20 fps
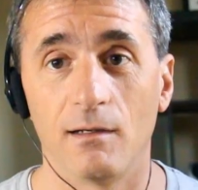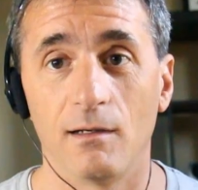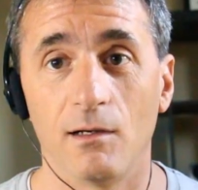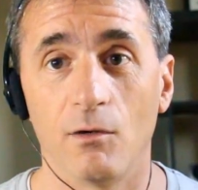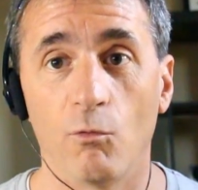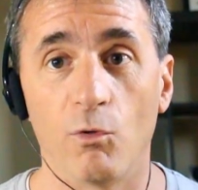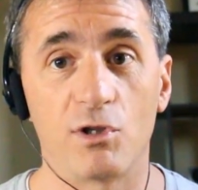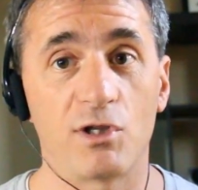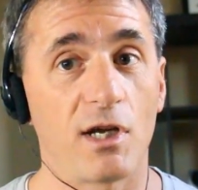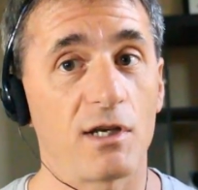
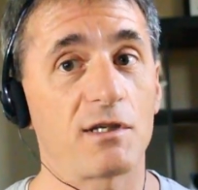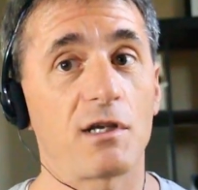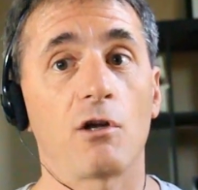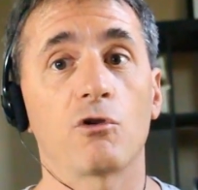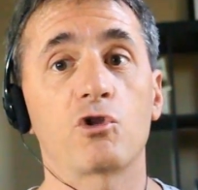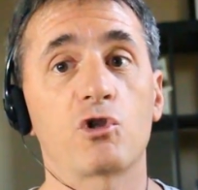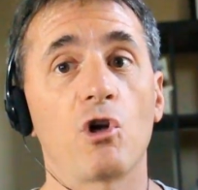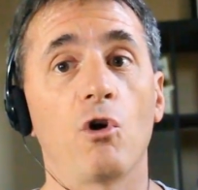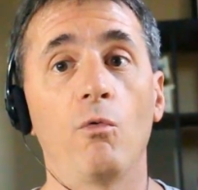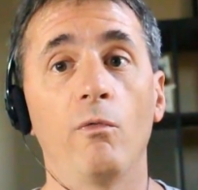which, as I'll
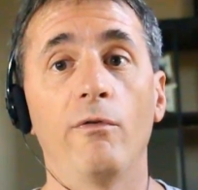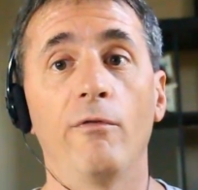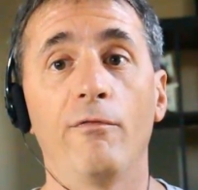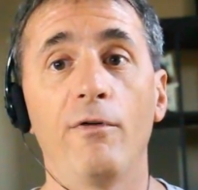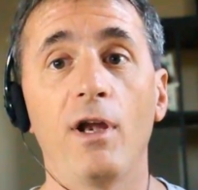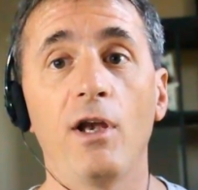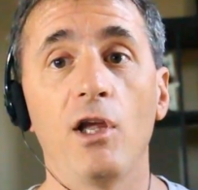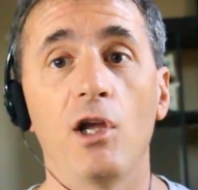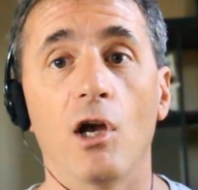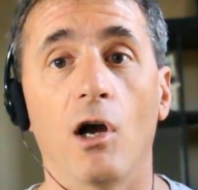show in the
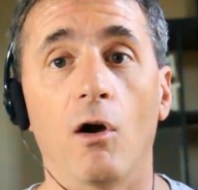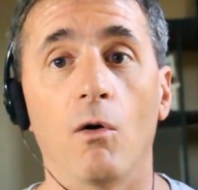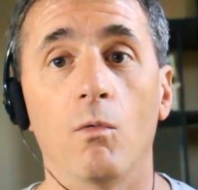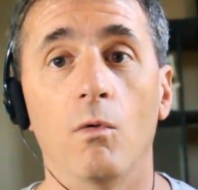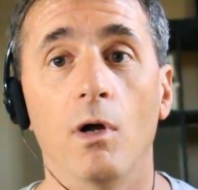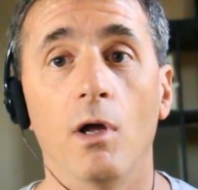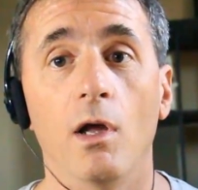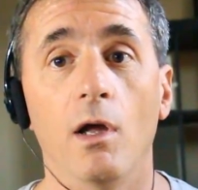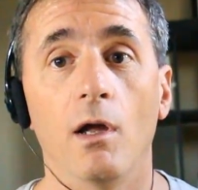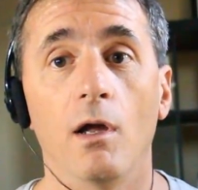video,
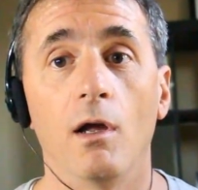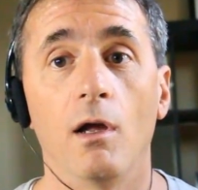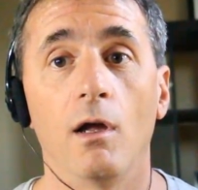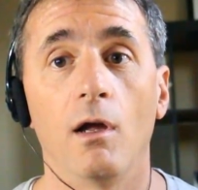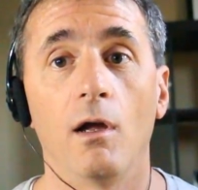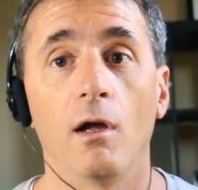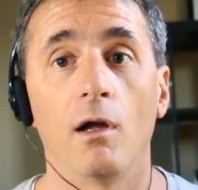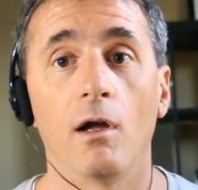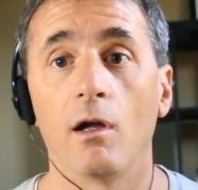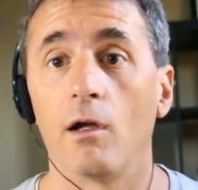
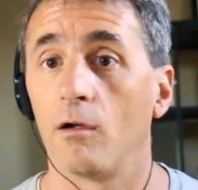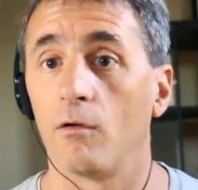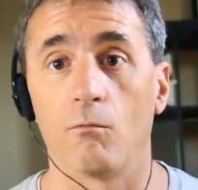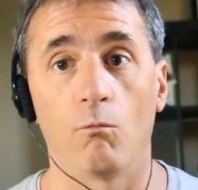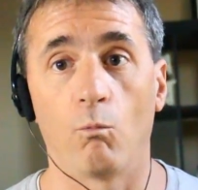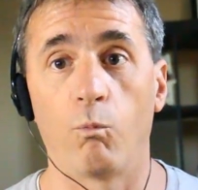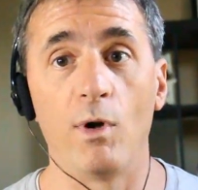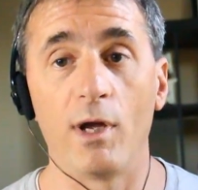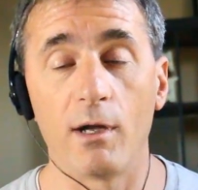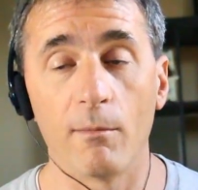
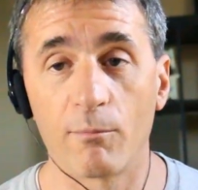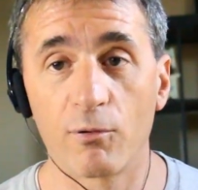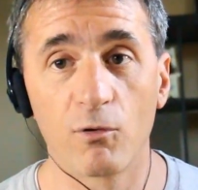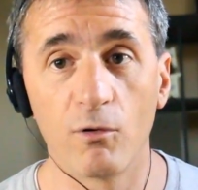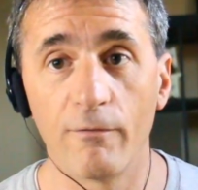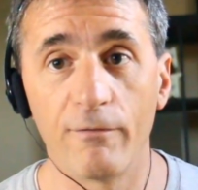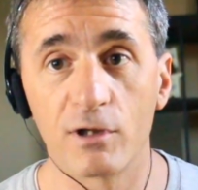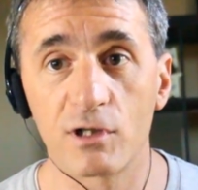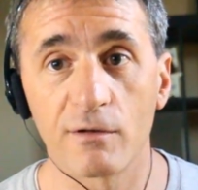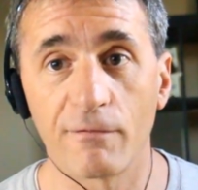we can prove
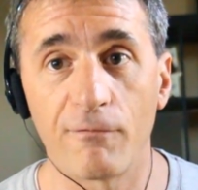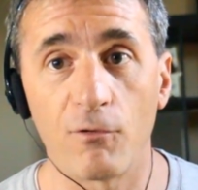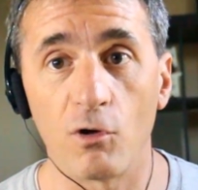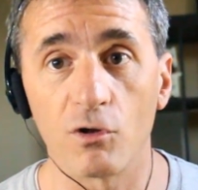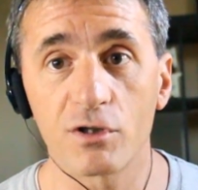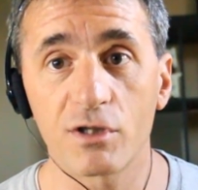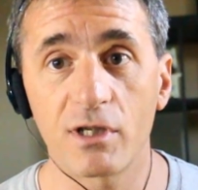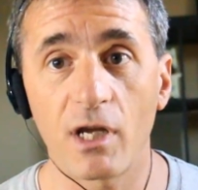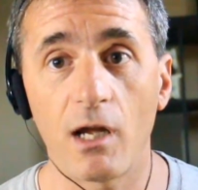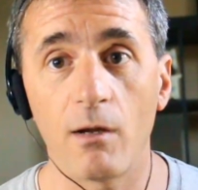it's a false
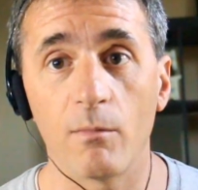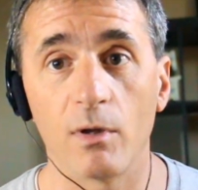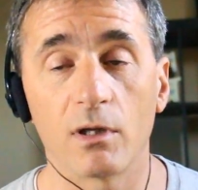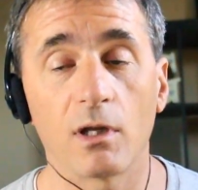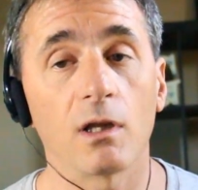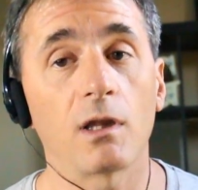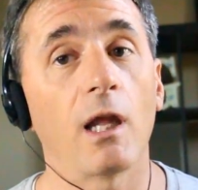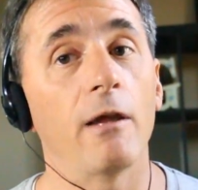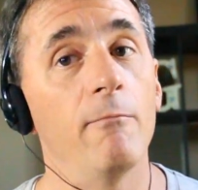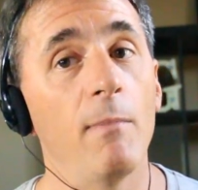statement
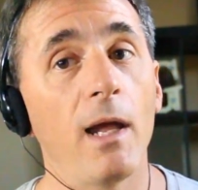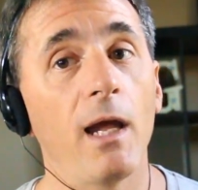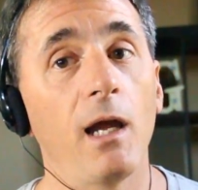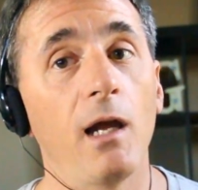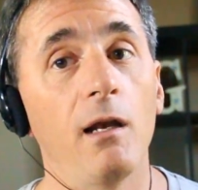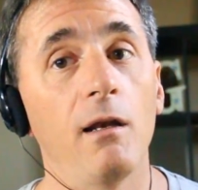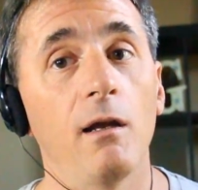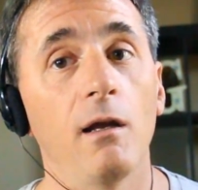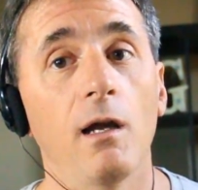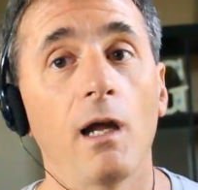that they
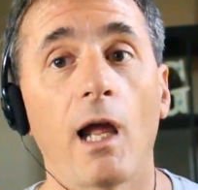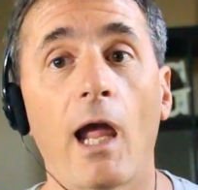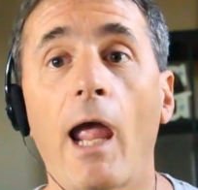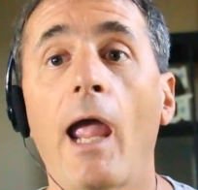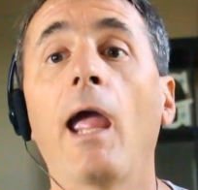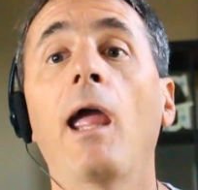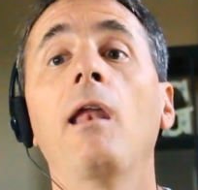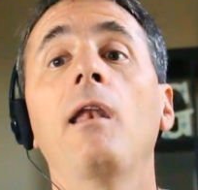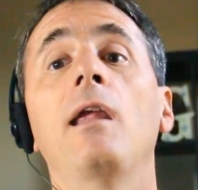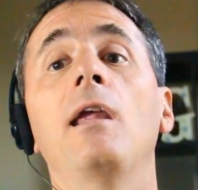made
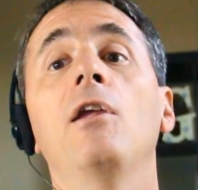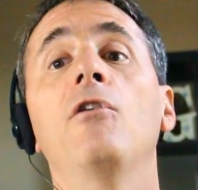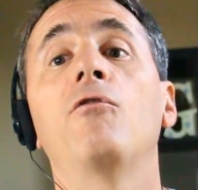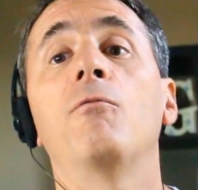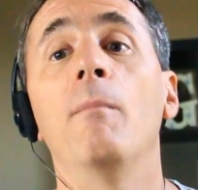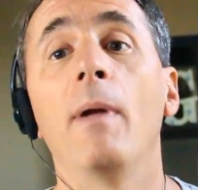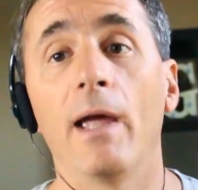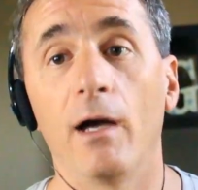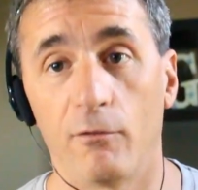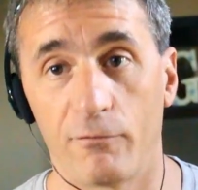and is
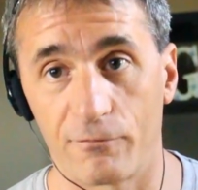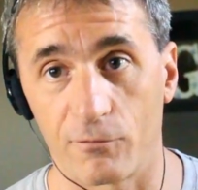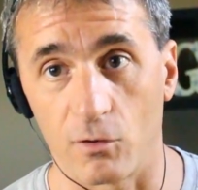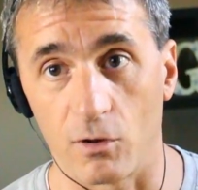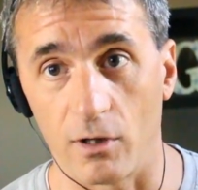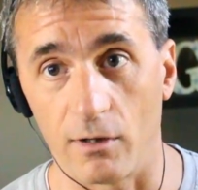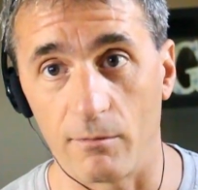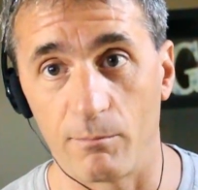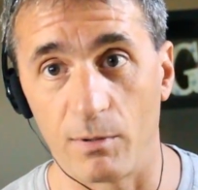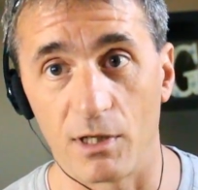mail
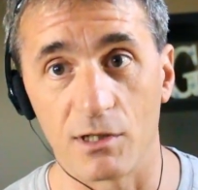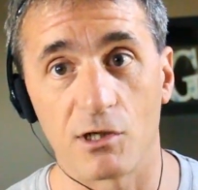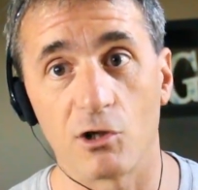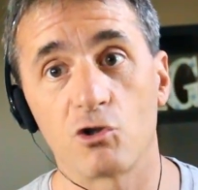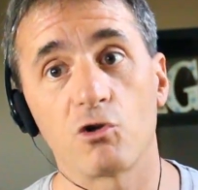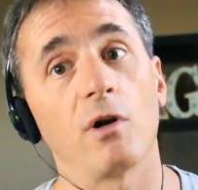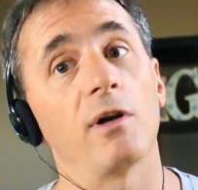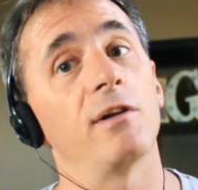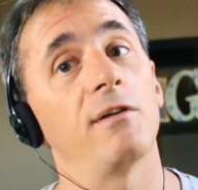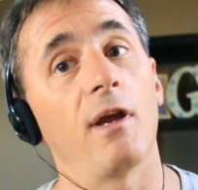fraud because they're
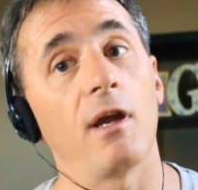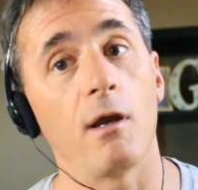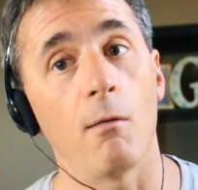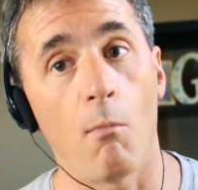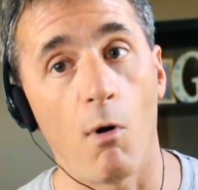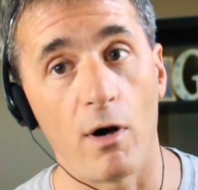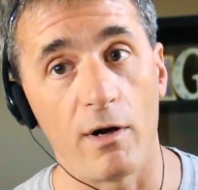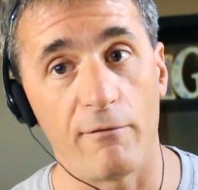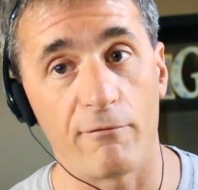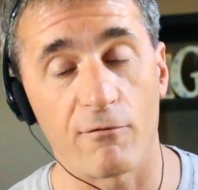trying to take your
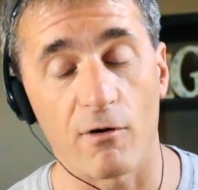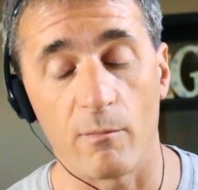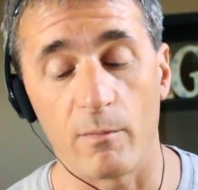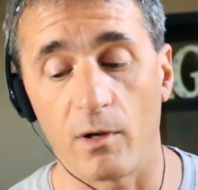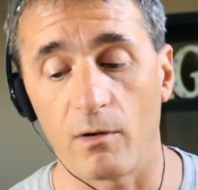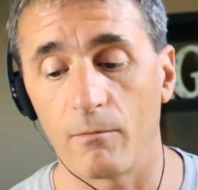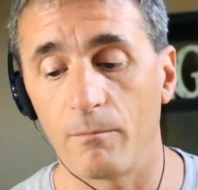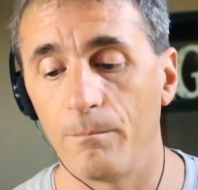money from you.